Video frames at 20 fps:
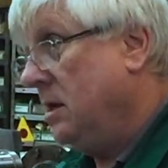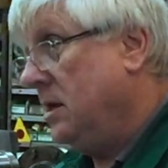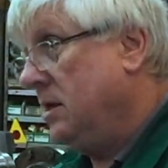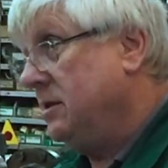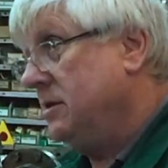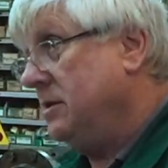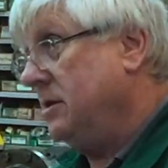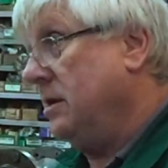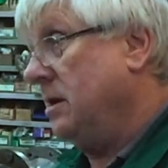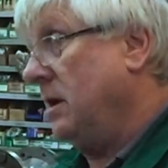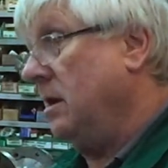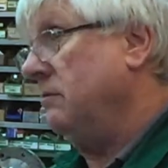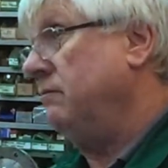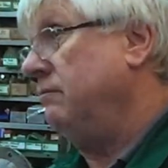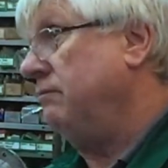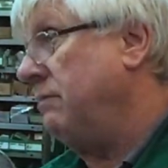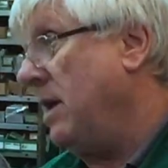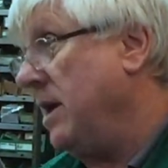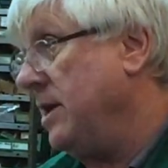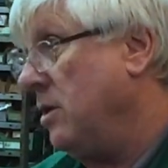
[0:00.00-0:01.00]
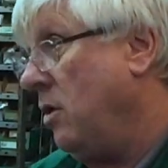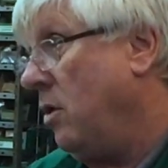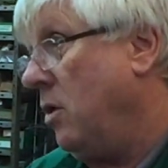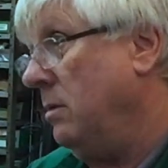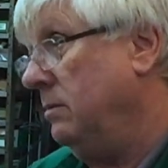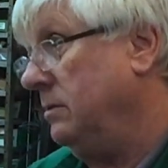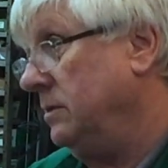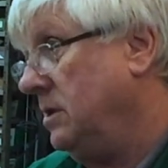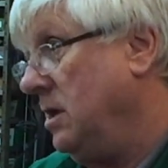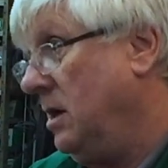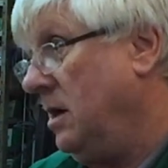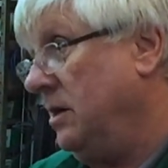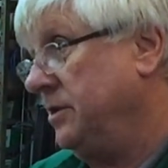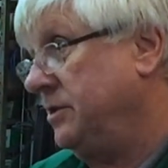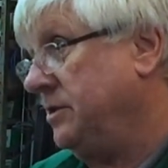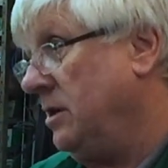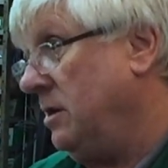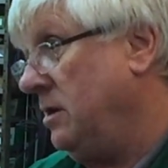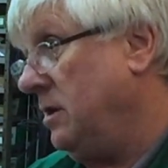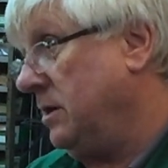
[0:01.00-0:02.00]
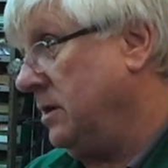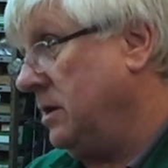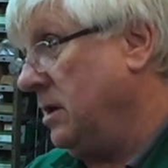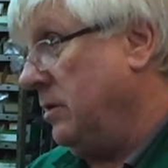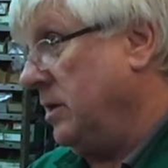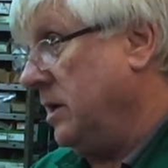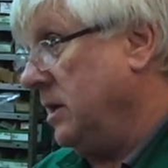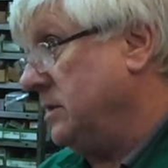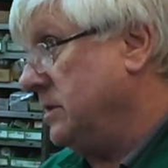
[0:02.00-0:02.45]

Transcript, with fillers: It's, you know, red hot cast iron going